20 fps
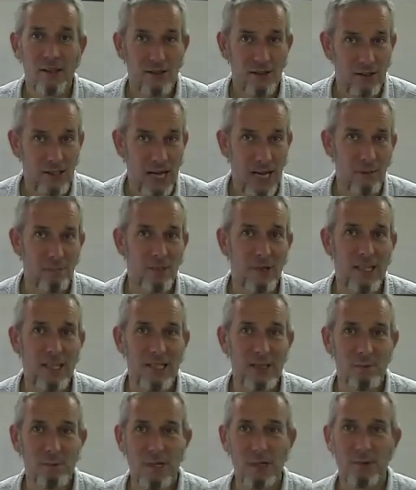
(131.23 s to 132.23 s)

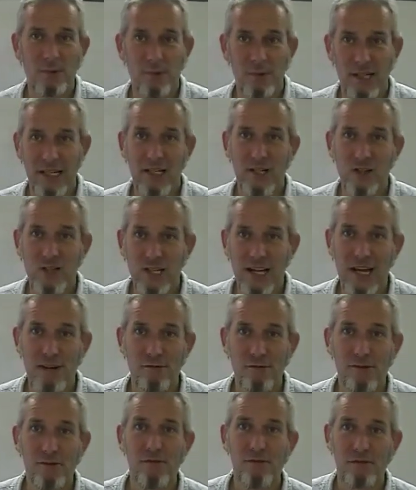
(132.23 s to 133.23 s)
Japanese people in
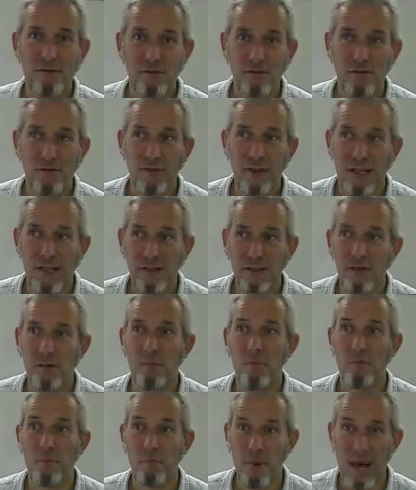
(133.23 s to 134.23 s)
general feel
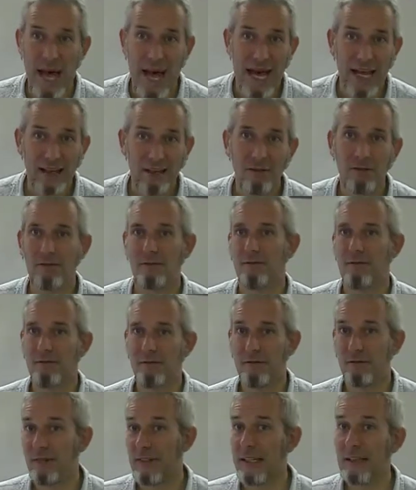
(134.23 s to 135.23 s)
bad,
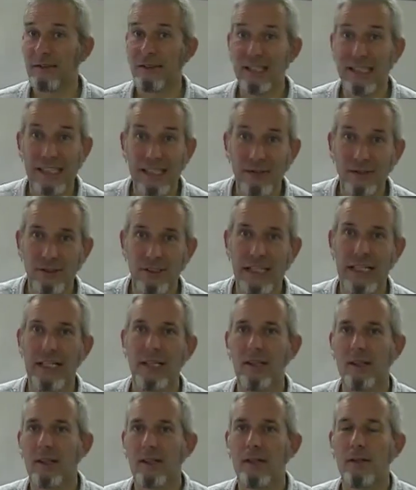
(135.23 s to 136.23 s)
feel guilty
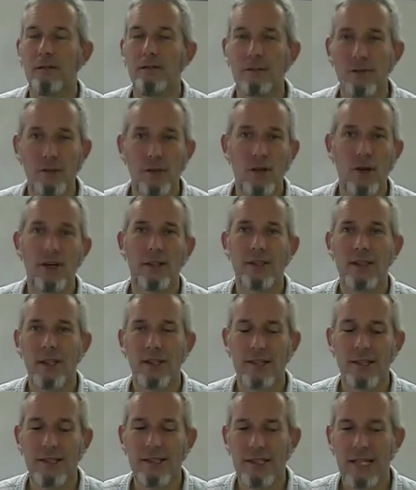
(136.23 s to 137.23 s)
for not
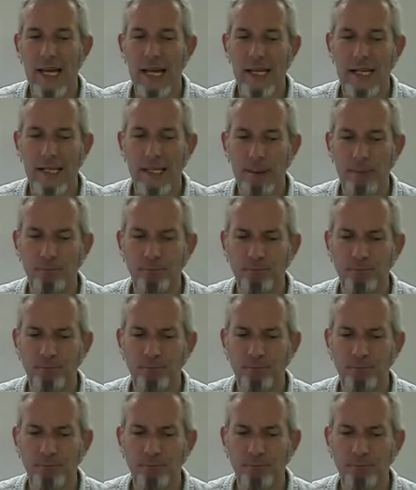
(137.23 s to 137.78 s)
understanding.